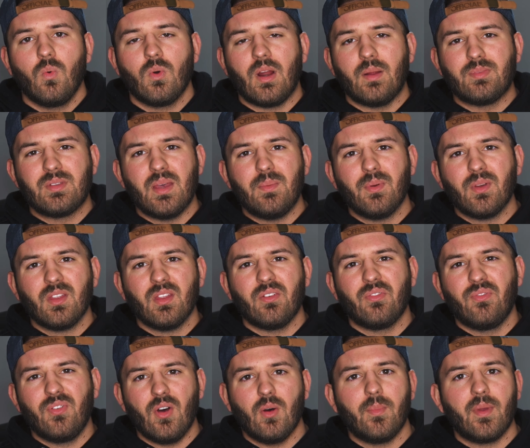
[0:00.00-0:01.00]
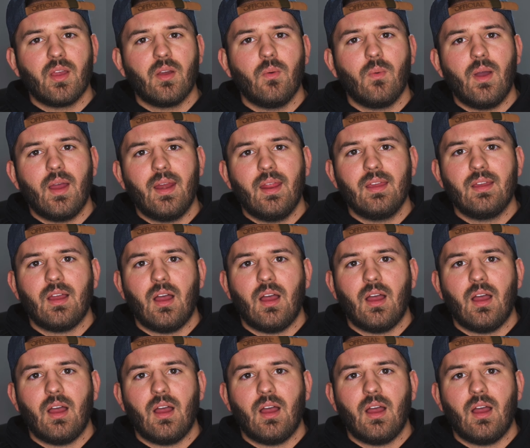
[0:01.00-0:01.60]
When I'm typically filming a wedding,